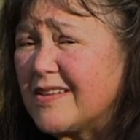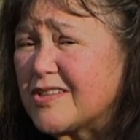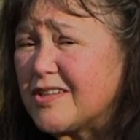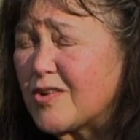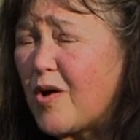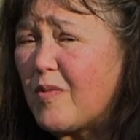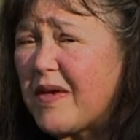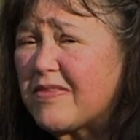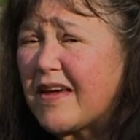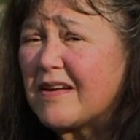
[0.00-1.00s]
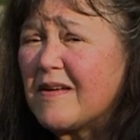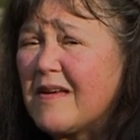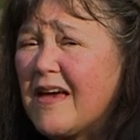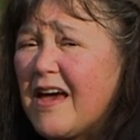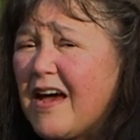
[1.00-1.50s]
and she told me that
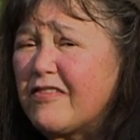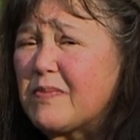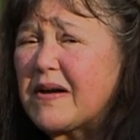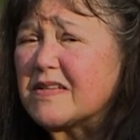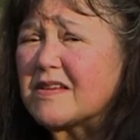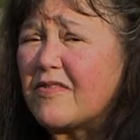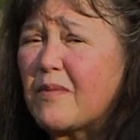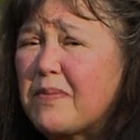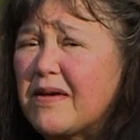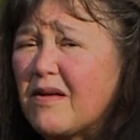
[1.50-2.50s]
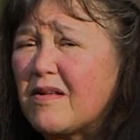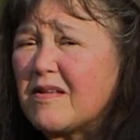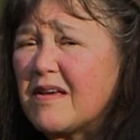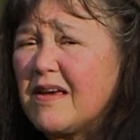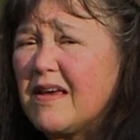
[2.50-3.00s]
everybody's on the pill.
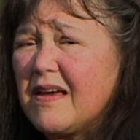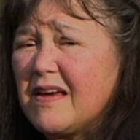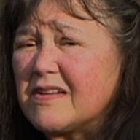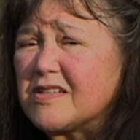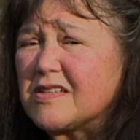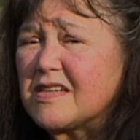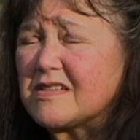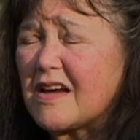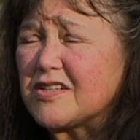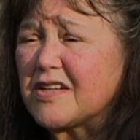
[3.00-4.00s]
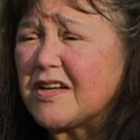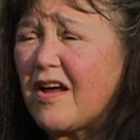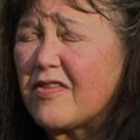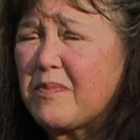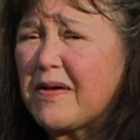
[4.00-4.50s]
And she says, I should get
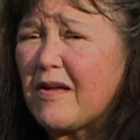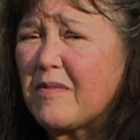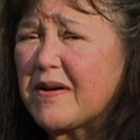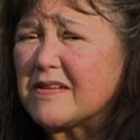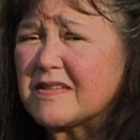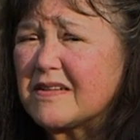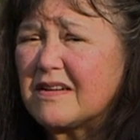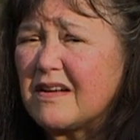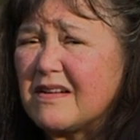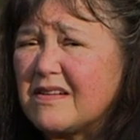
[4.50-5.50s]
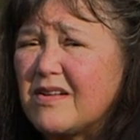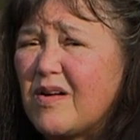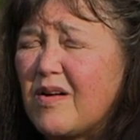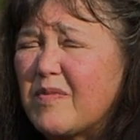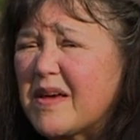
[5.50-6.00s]
on the pill. But I said,
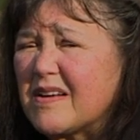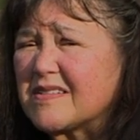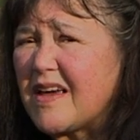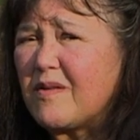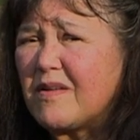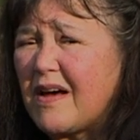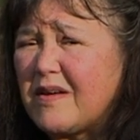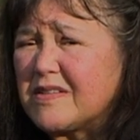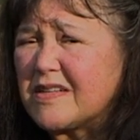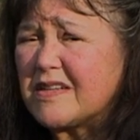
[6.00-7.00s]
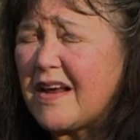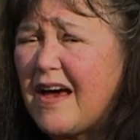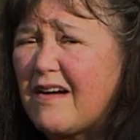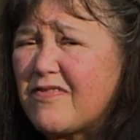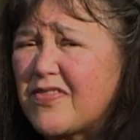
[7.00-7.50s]
no, because I, I didn't
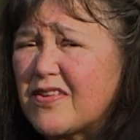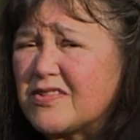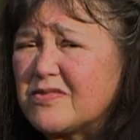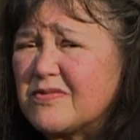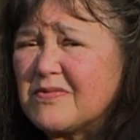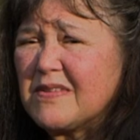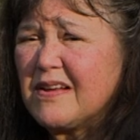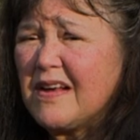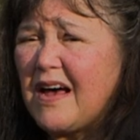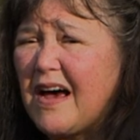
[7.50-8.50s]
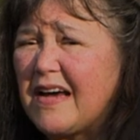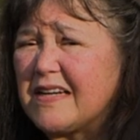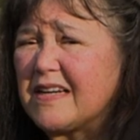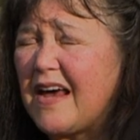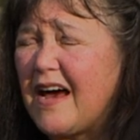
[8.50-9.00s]
have the, I
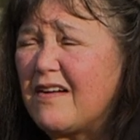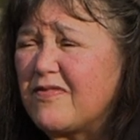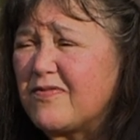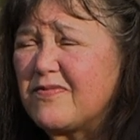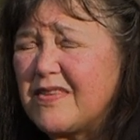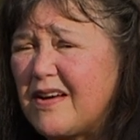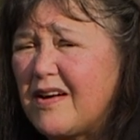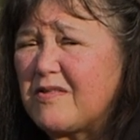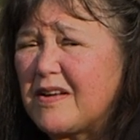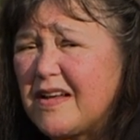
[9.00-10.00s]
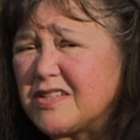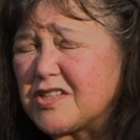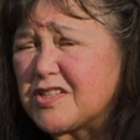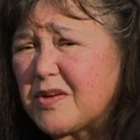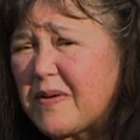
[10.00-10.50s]
didn't have a
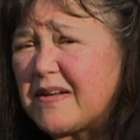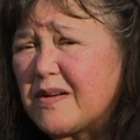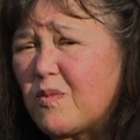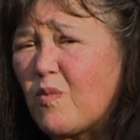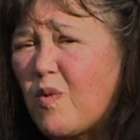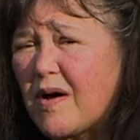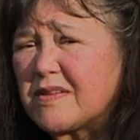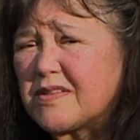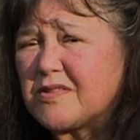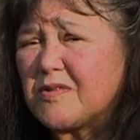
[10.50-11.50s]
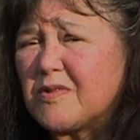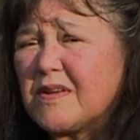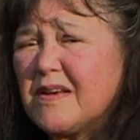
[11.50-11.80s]
relationship. I didn't want to,